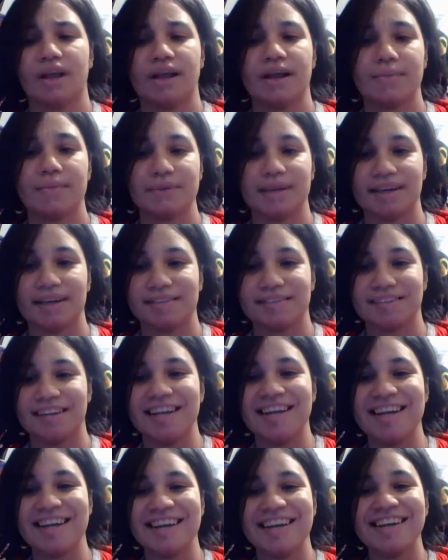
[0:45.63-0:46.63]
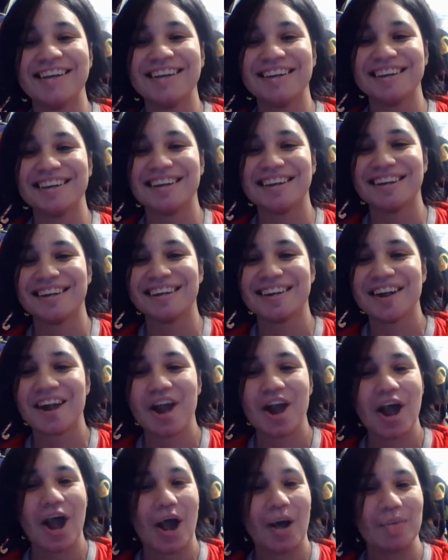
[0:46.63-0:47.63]
I'm done.
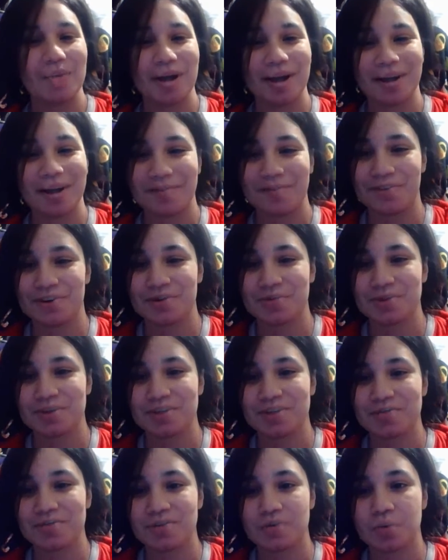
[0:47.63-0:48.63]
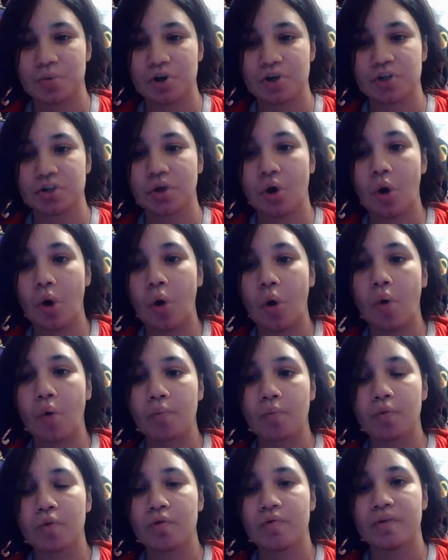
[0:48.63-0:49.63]
I'm not going to force myself to watch the
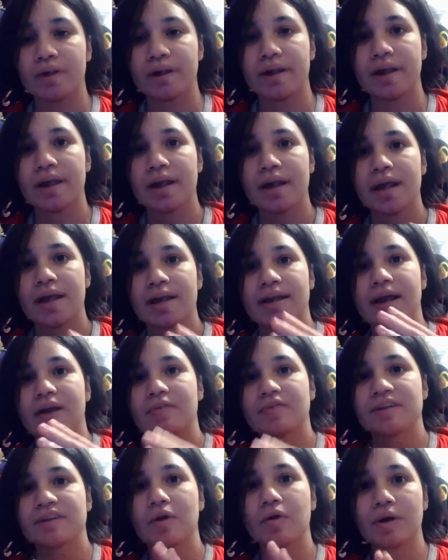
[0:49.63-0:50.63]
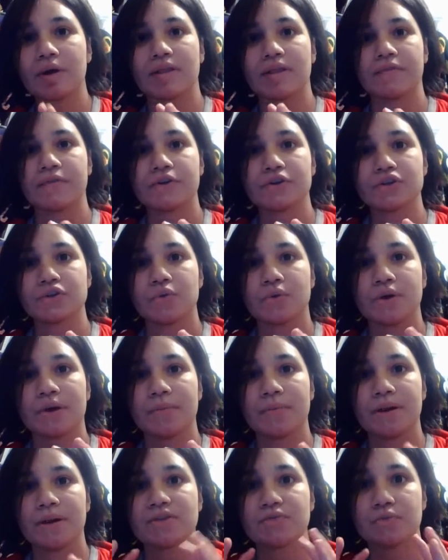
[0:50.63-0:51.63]
whole movie. Now, I was like, okay, the first
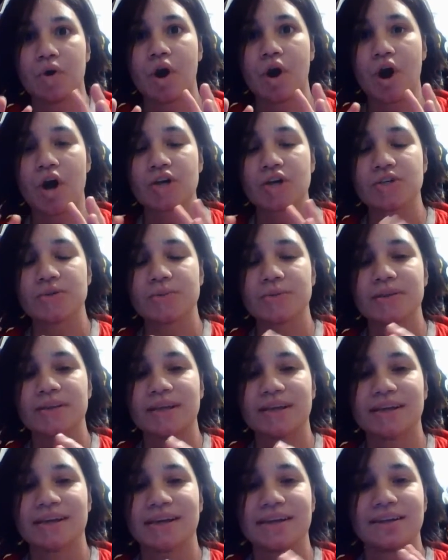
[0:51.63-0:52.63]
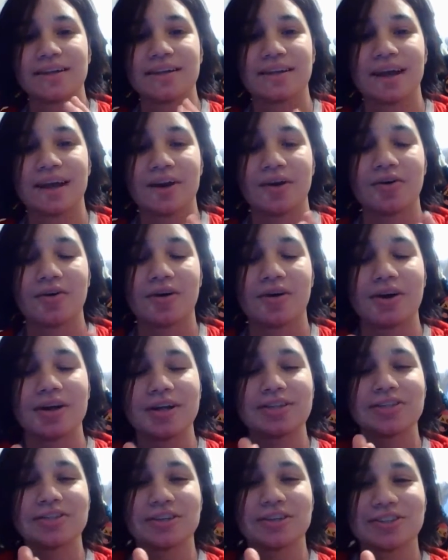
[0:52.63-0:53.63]
20 minutes were awesome, and then later on
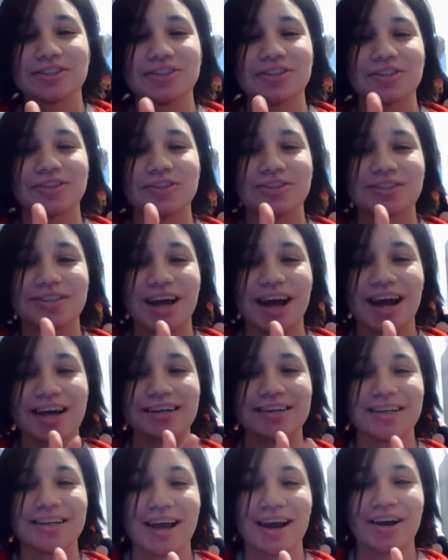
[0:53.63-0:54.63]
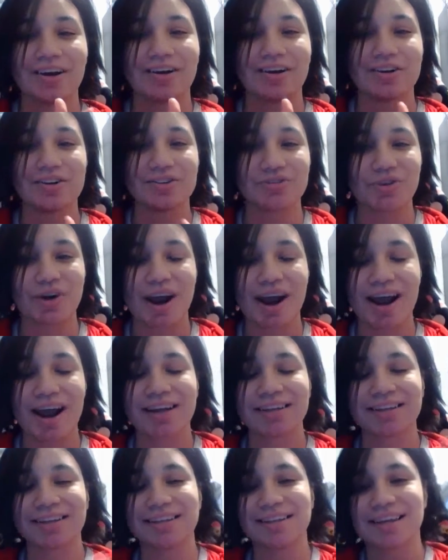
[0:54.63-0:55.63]
it starts to die down and
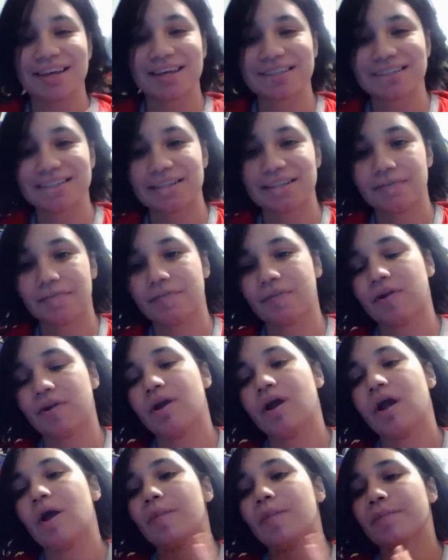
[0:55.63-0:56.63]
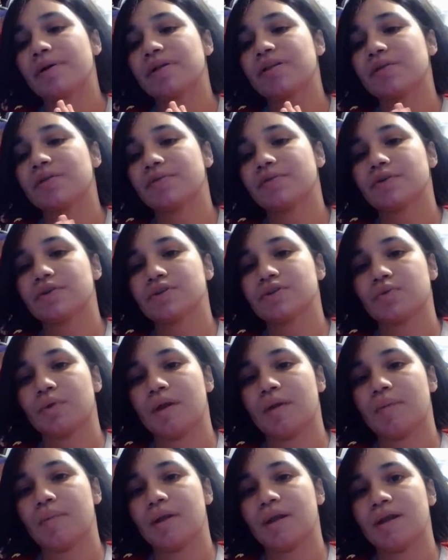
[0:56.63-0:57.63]
drag, then that's different. But the first
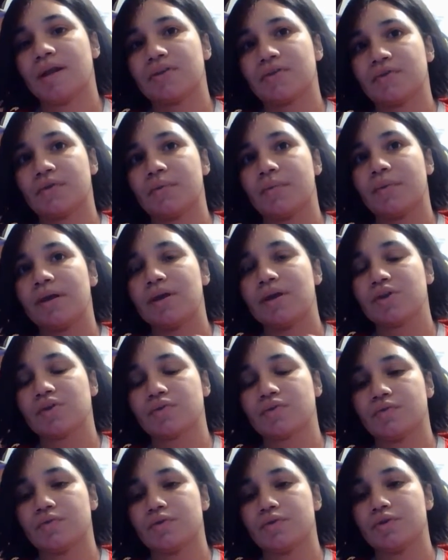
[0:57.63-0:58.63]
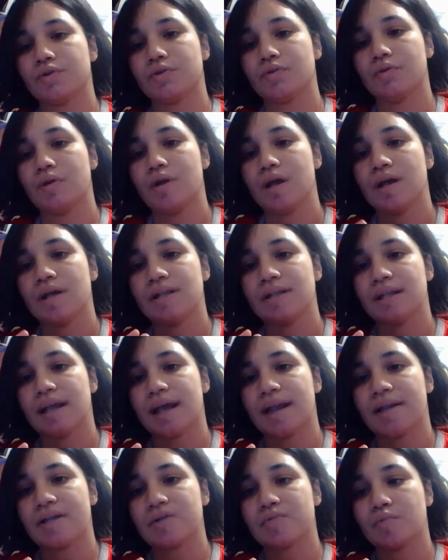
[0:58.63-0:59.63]
20 minutes for me is crucial.
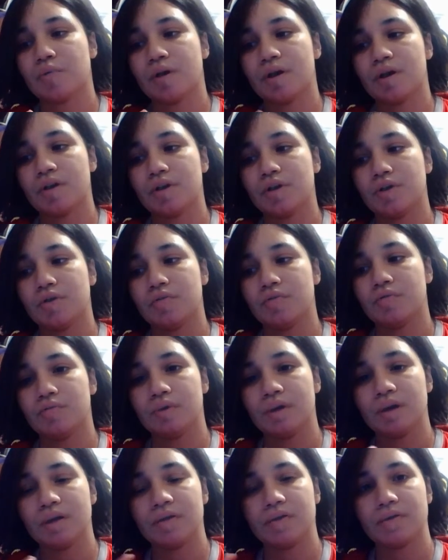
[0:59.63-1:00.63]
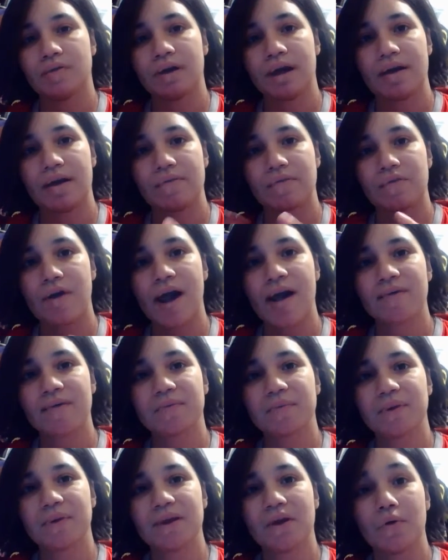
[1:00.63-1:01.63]
That is when you either have
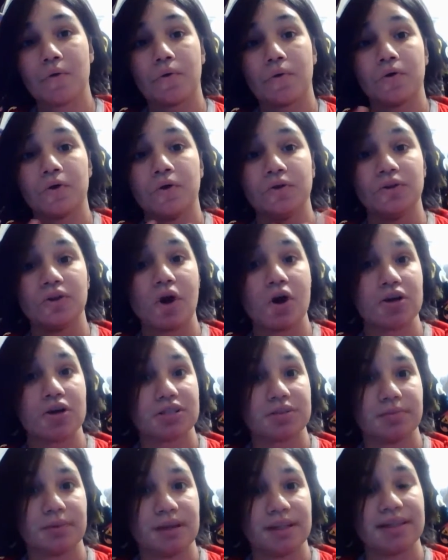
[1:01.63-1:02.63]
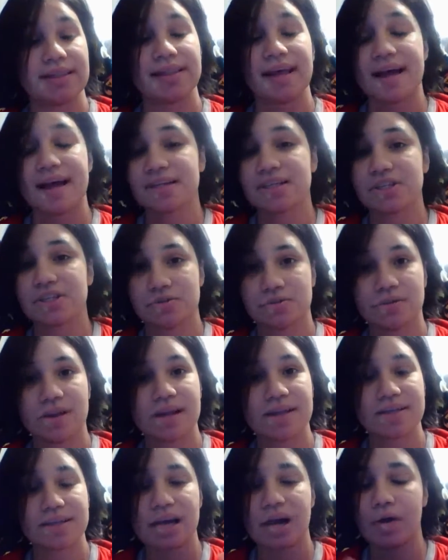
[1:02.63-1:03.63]
grabbed me or you lost me. That's
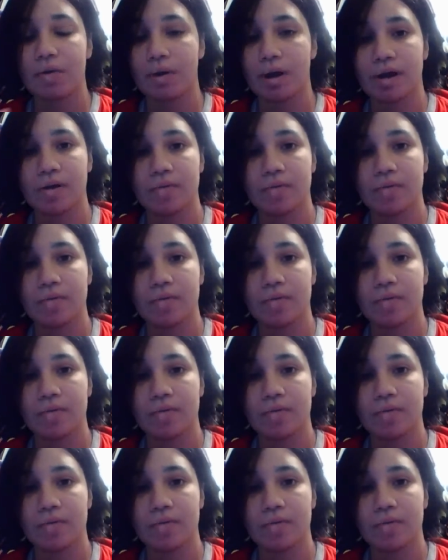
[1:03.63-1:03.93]
how